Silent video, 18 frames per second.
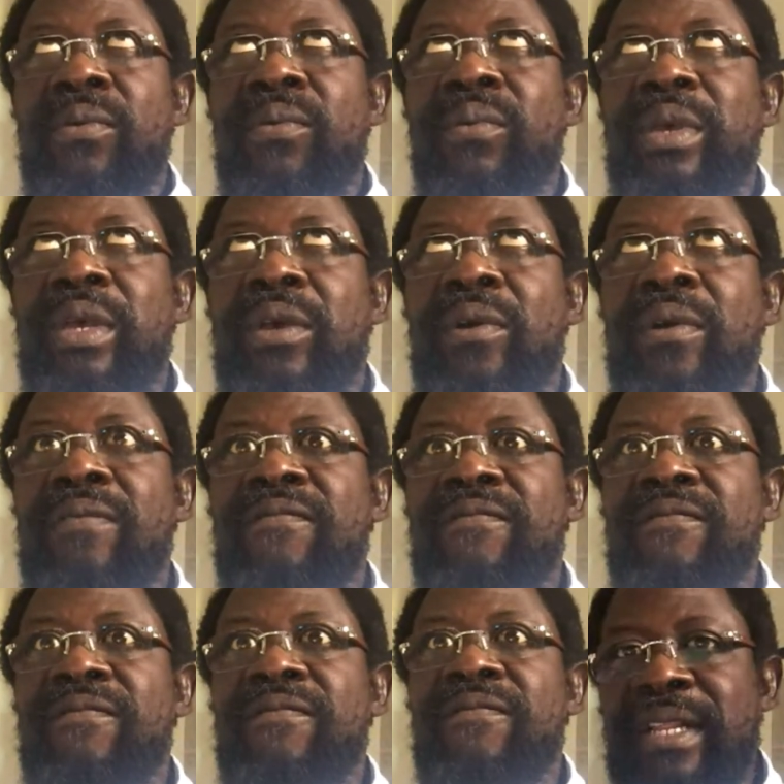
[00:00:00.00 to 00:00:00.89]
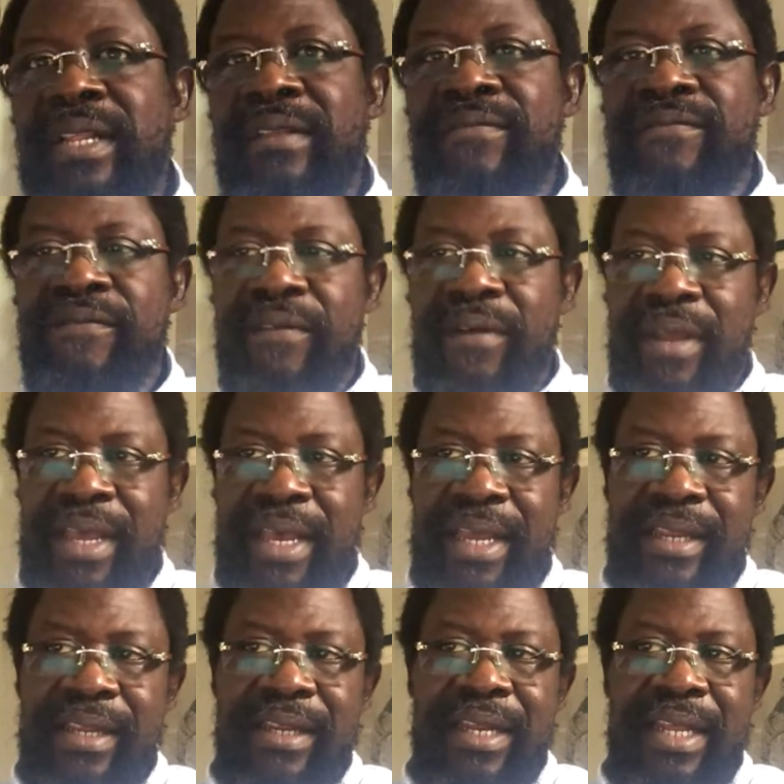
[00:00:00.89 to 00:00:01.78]
We conveniently
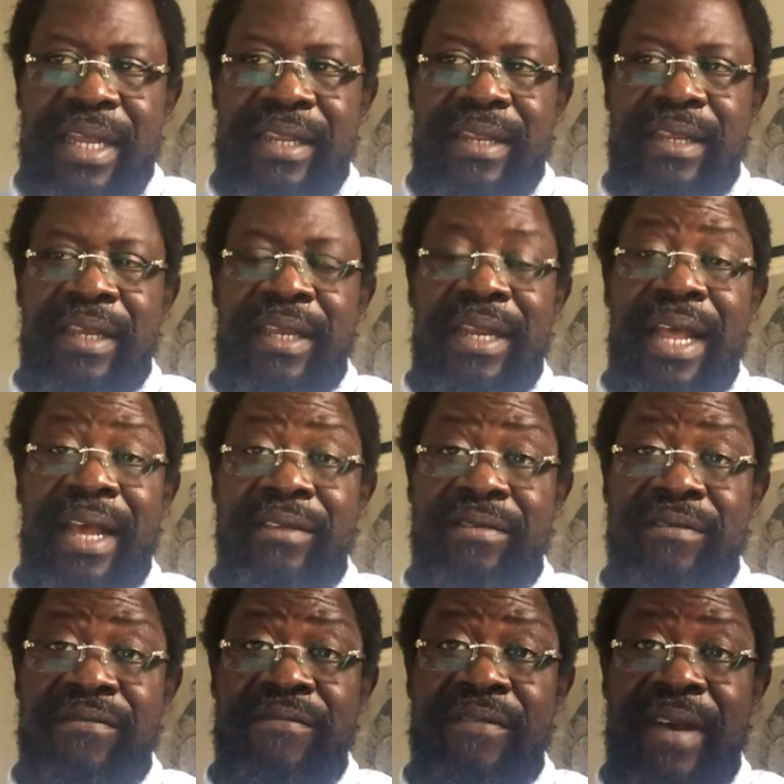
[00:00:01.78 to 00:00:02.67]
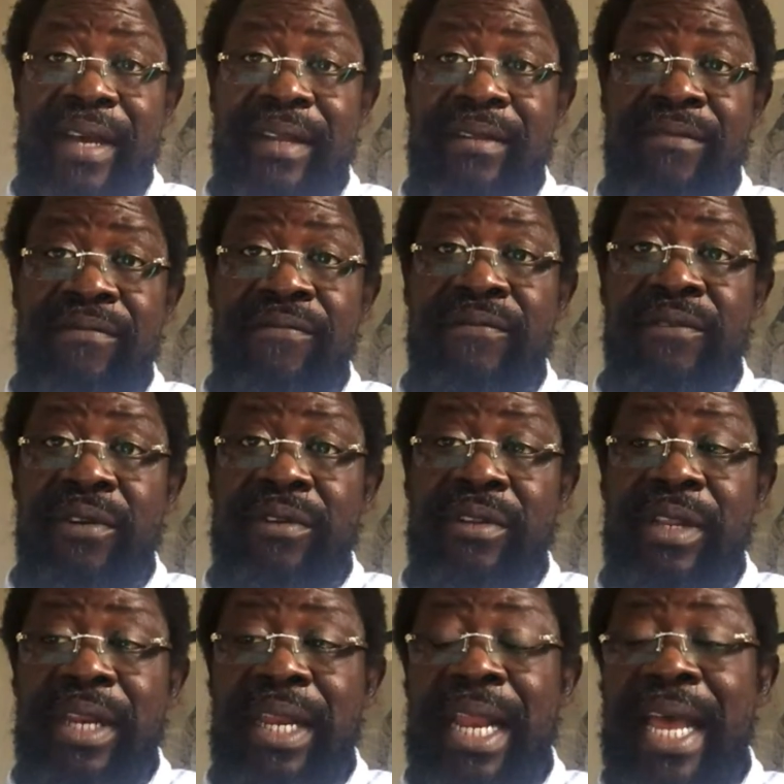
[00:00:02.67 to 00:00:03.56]
forget that, in actual fact, the
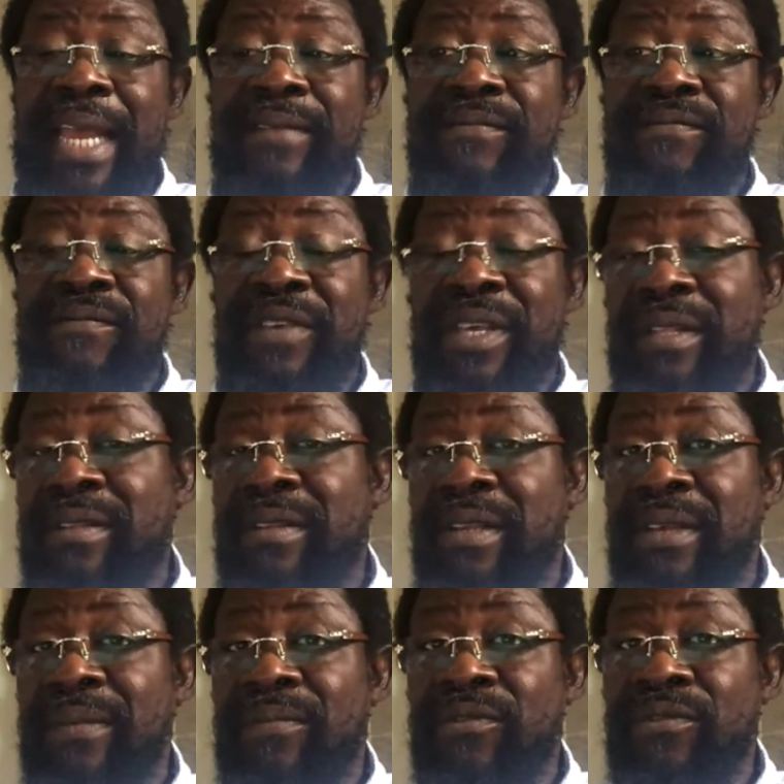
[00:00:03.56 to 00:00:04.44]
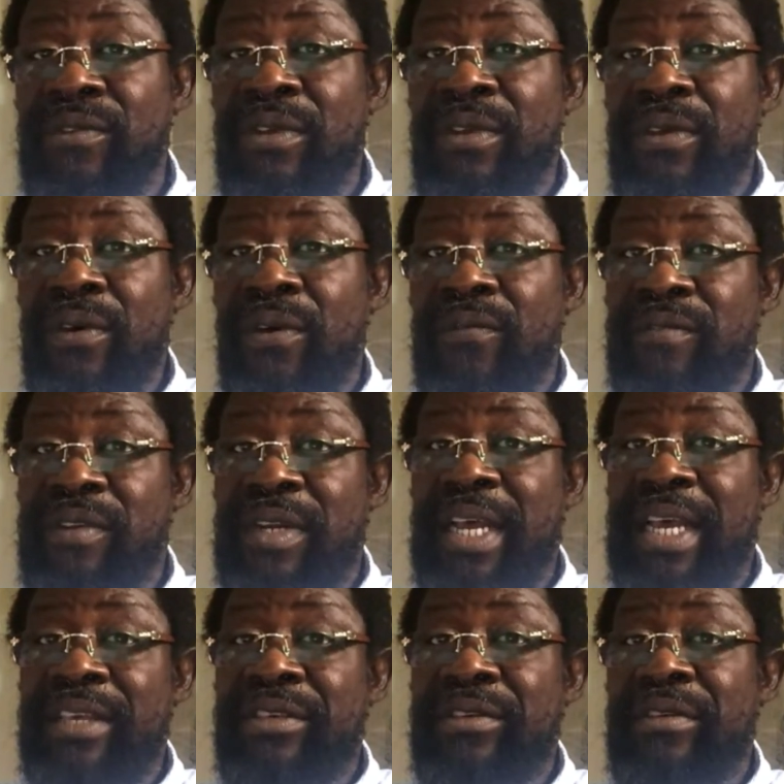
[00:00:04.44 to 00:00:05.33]
frontline victims of the
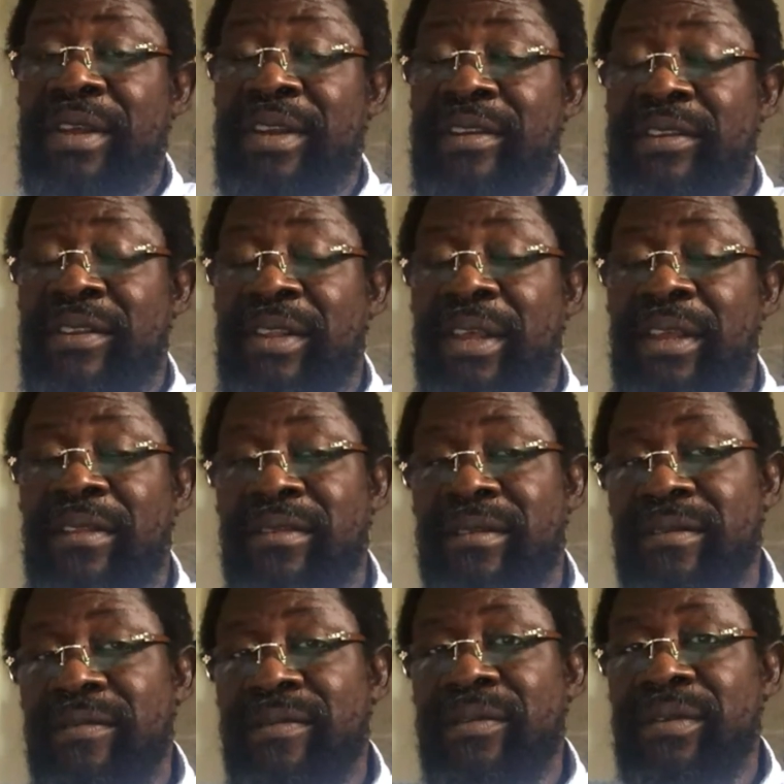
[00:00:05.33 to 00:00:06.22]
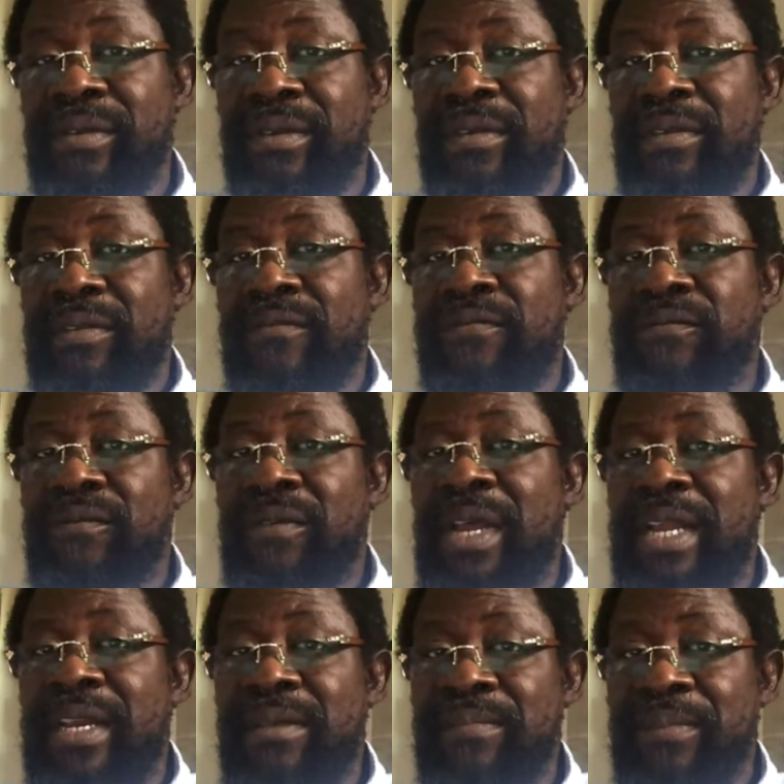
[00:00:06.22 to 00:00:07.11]
Nigerian state is the
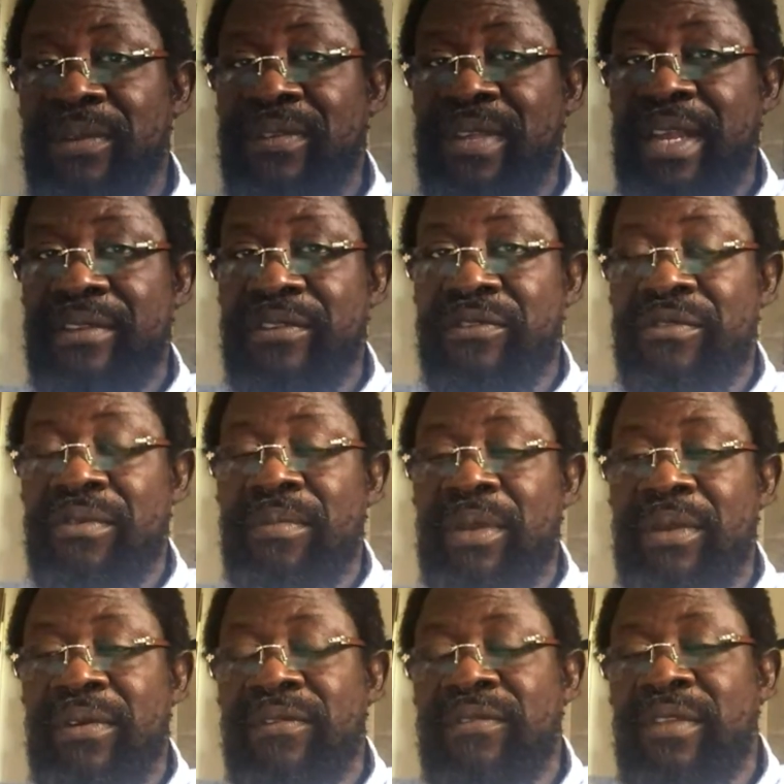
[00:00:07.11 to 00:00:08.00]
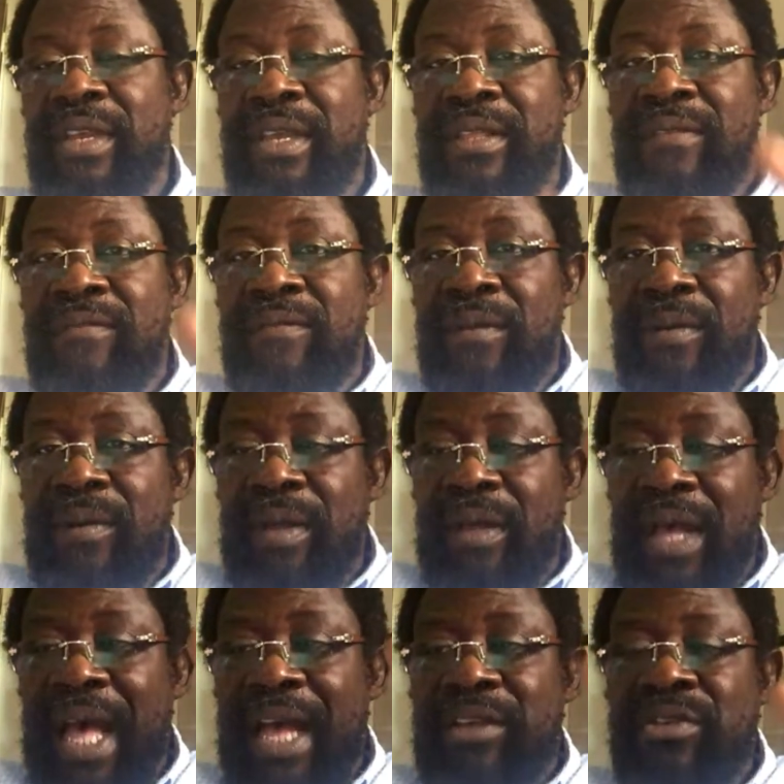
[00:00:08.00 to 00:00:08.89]
Fulani peasantry because they are the
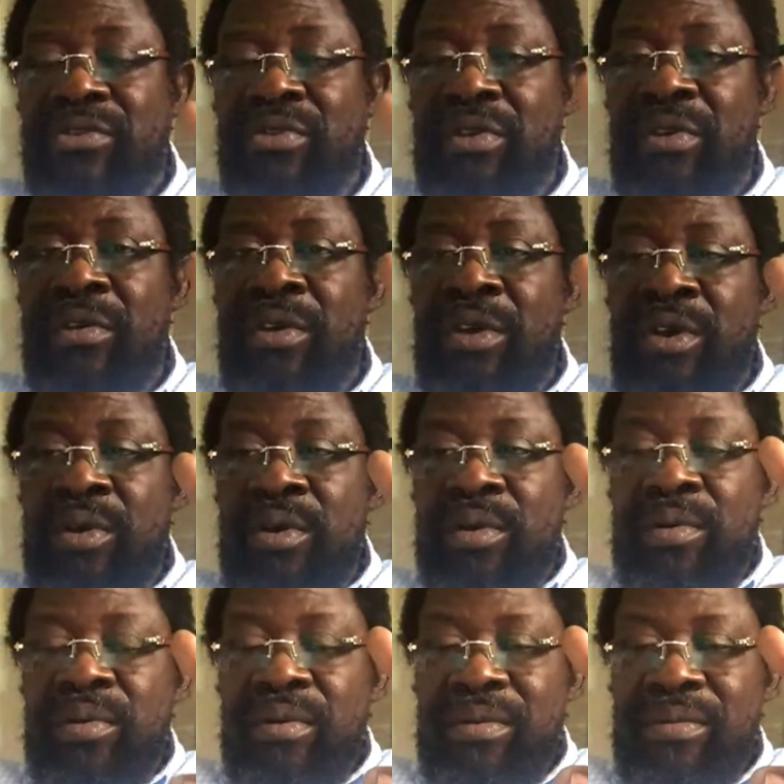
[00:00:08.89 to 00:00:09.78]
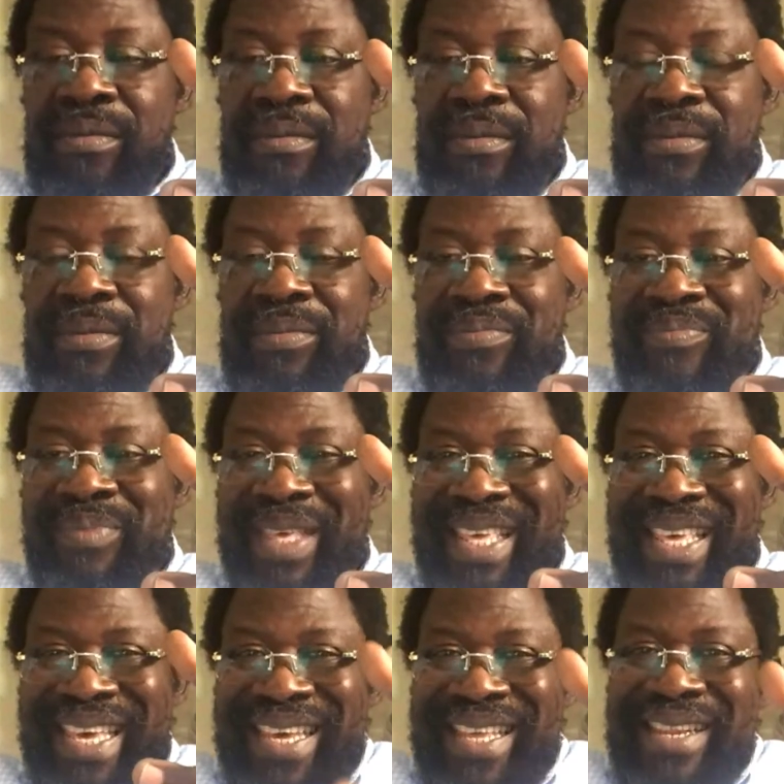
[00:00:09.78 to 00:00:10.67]
actual
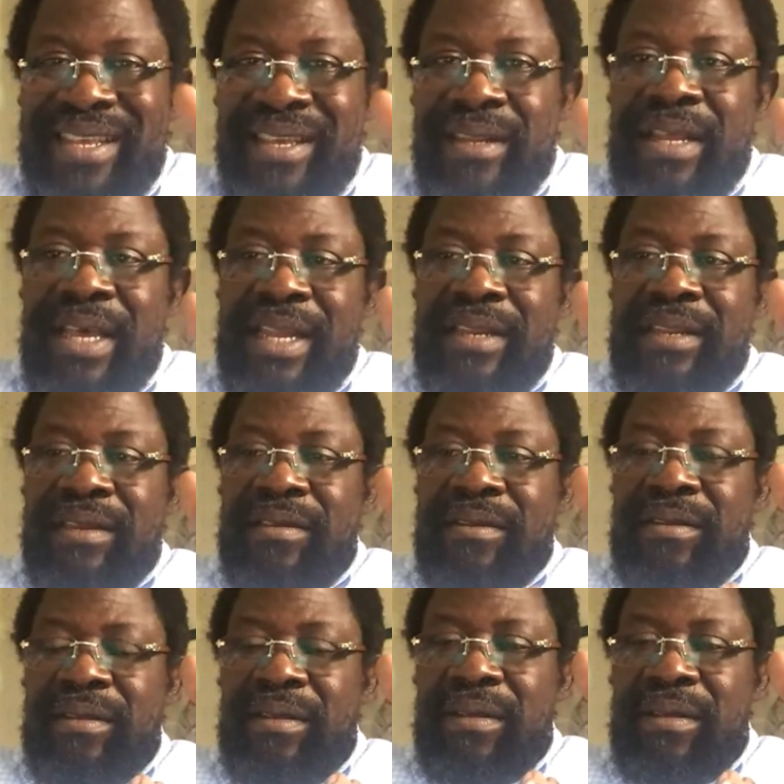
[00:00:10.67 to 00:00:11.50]
beginning and